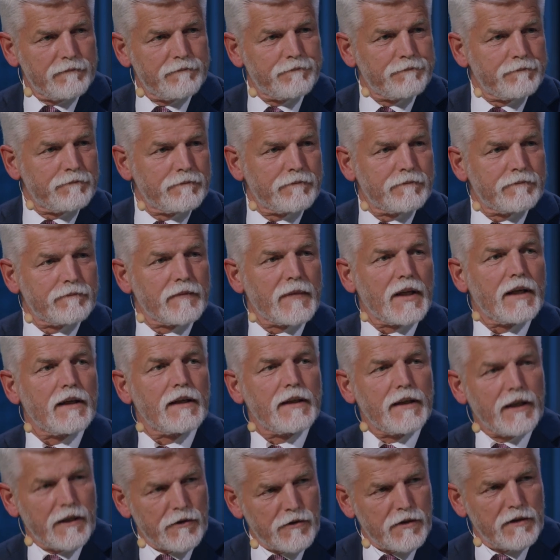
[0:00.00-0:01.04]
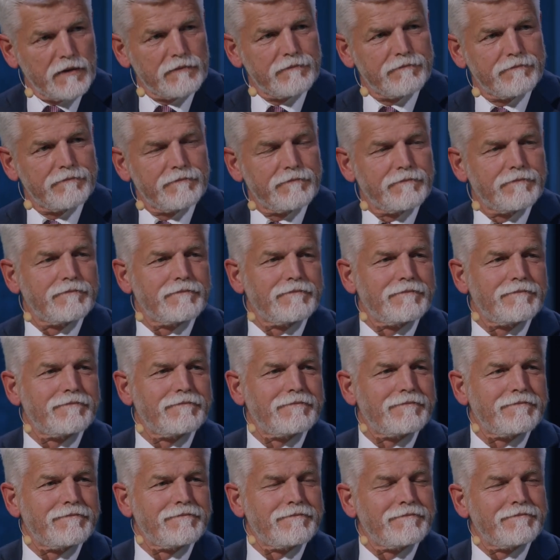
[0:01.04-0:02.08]
Oh, she called you? Yes.
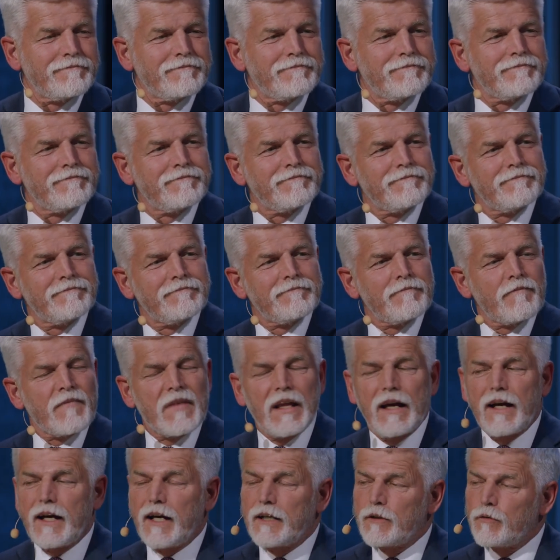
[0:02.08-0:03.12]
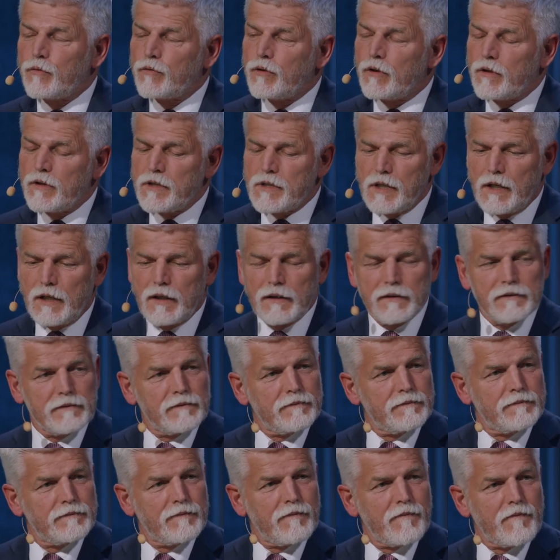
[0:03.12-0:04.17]
Oh, that's interesting. And of course. And what was uh, her
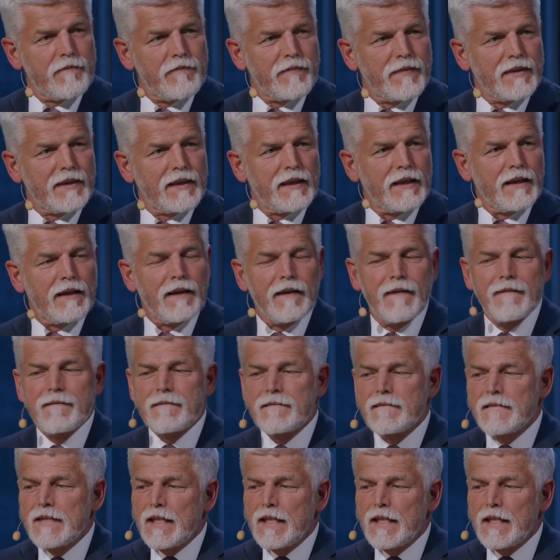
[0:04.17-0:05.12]
message for you?